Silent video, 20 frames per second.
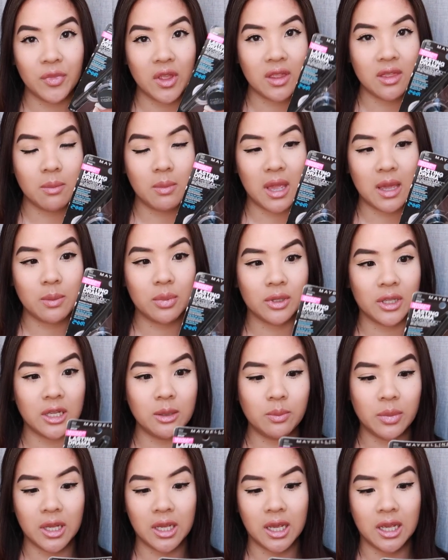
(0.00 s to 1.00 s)
in the
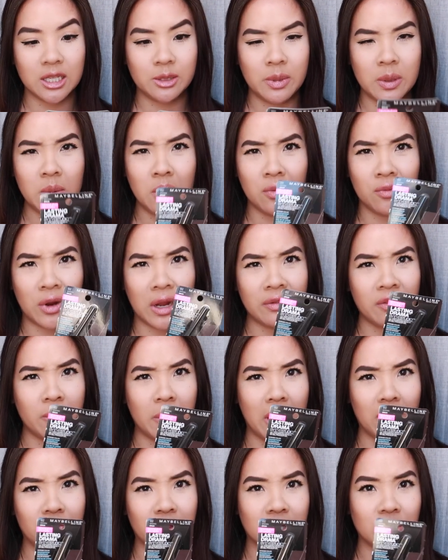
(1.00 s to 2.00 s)
Maybelline because people rave
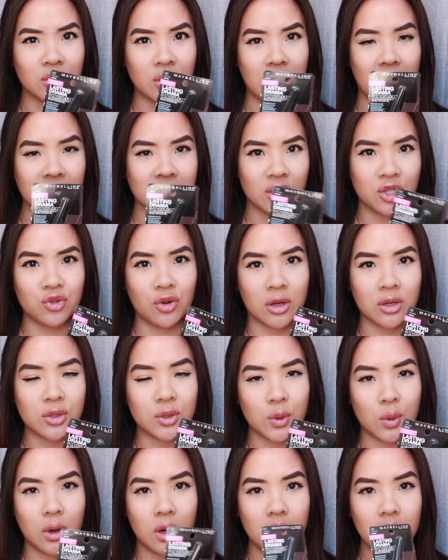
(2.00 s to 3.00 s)
about this as a
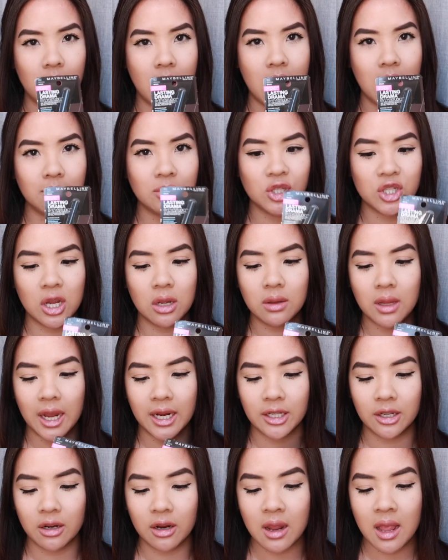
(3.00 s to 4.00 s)
drugstore gel
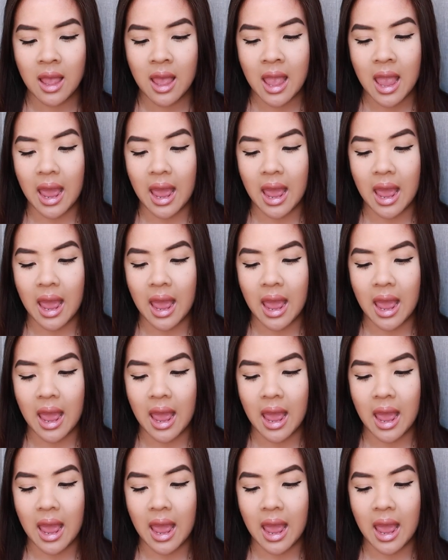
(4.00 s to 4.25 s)
liner.